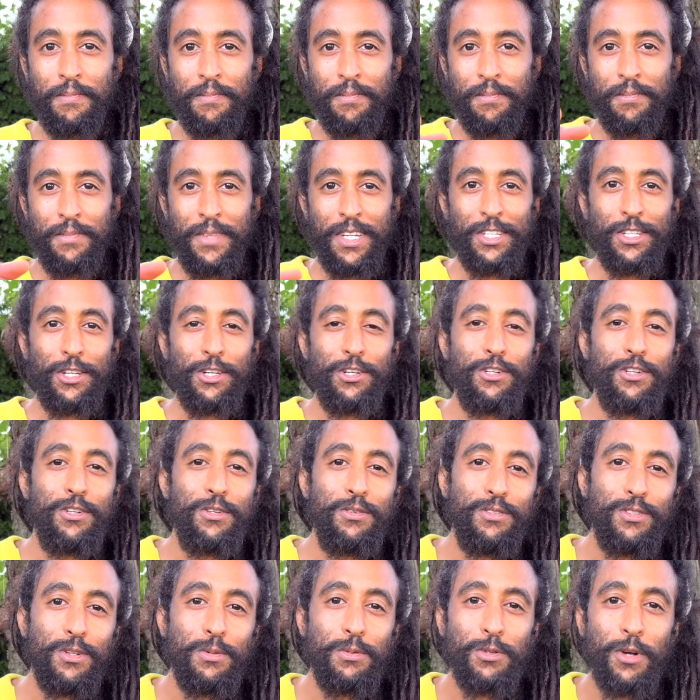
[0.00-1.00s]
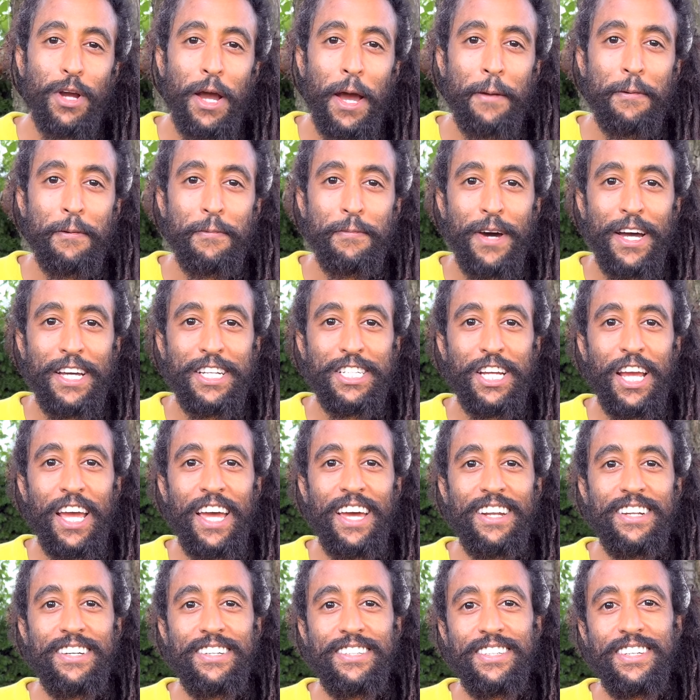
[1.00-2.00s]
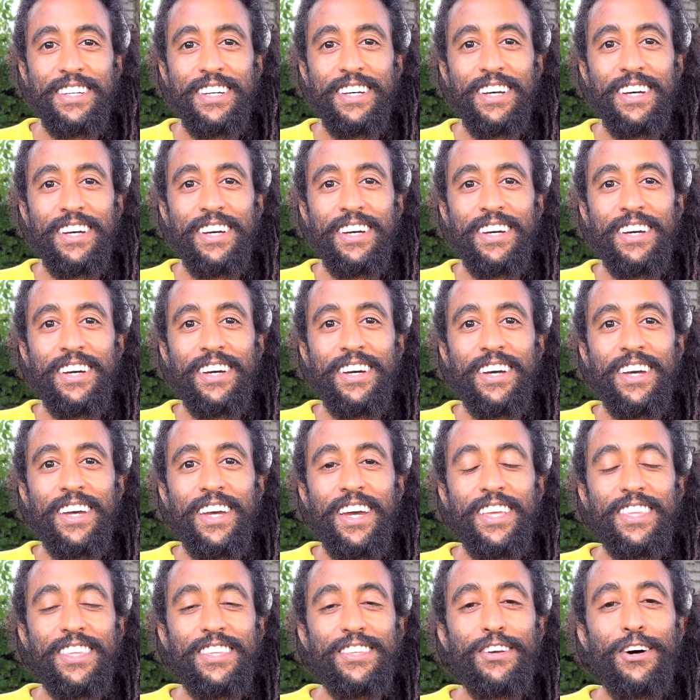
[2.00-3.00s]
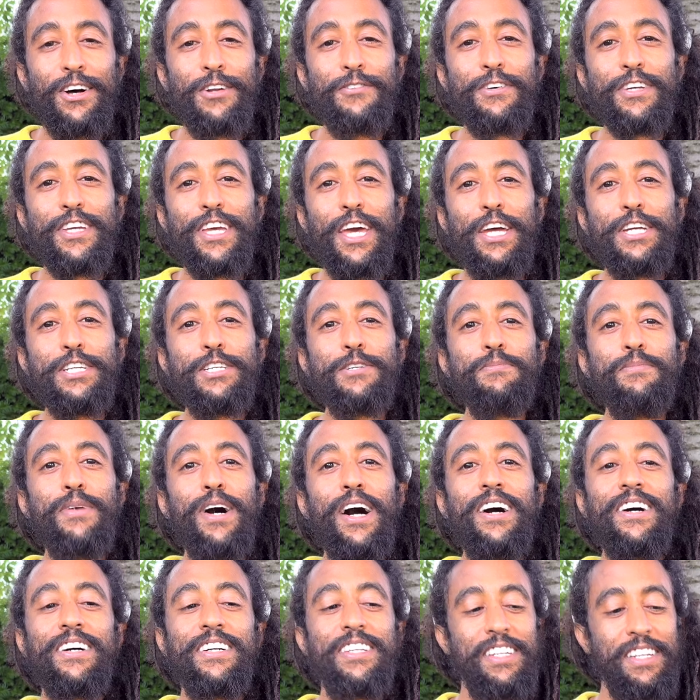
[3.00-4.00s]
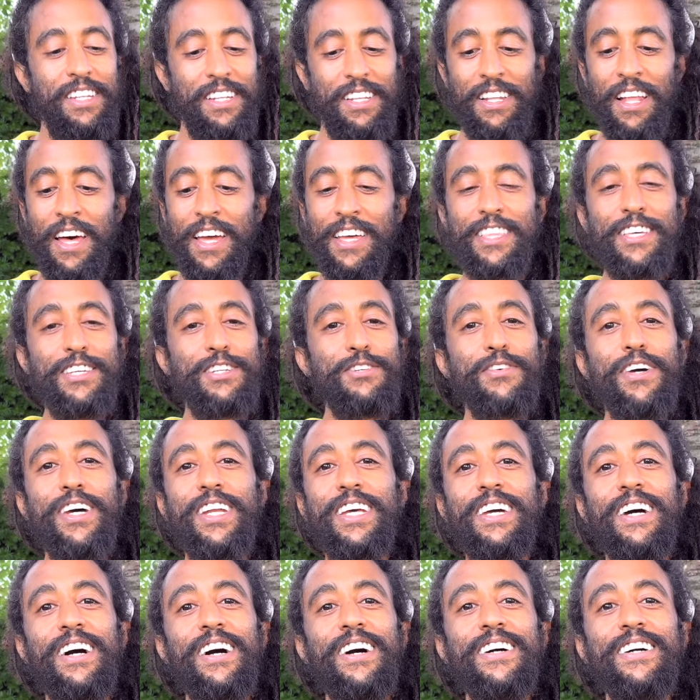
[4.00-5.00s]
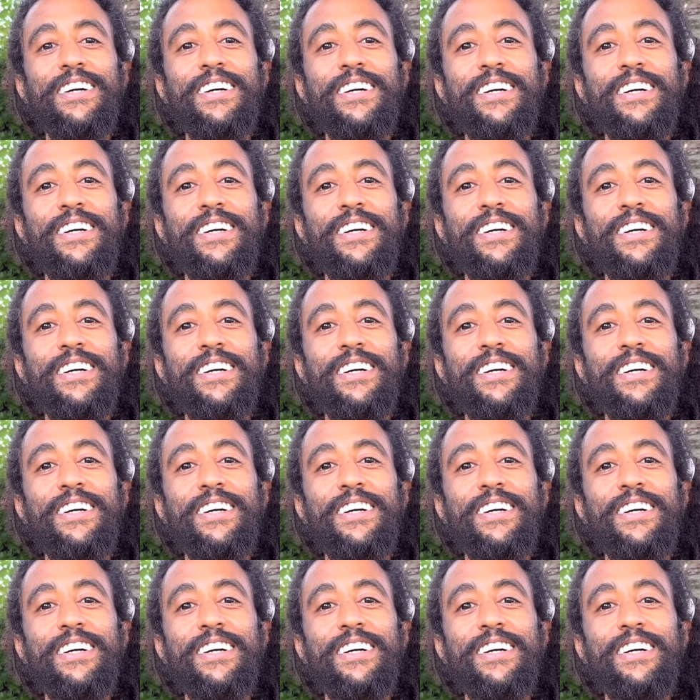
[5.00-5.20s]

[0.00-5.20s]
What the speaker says: Make sure you subscribe to my channel, hit the notification bell, and like this video.